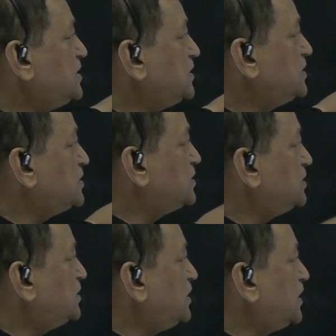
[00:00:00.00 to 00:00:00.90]
it
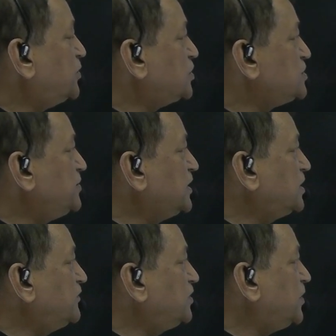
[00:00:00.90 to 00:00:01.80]

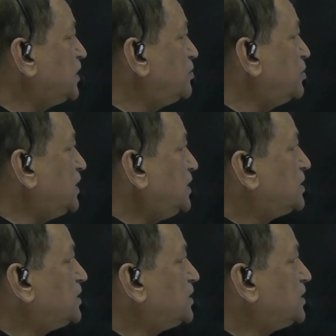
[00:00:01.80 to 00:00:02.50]
approximated with parabola.